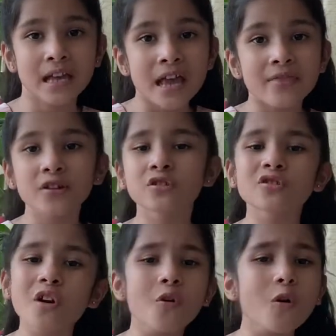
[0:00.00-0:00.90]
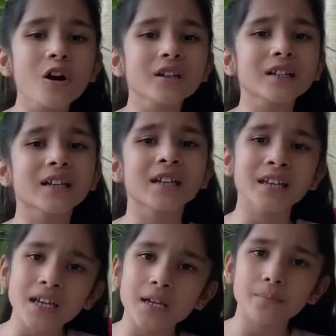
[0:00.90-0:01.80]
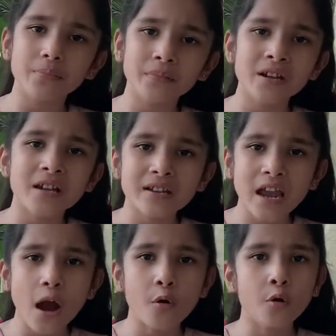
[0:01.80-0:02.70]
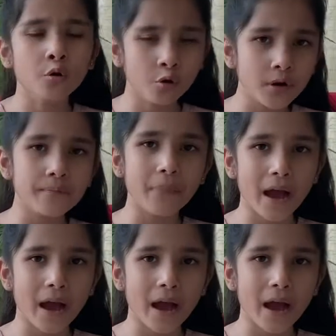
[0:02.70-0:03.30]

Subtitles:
They're so hard to keep. Now, goodbye.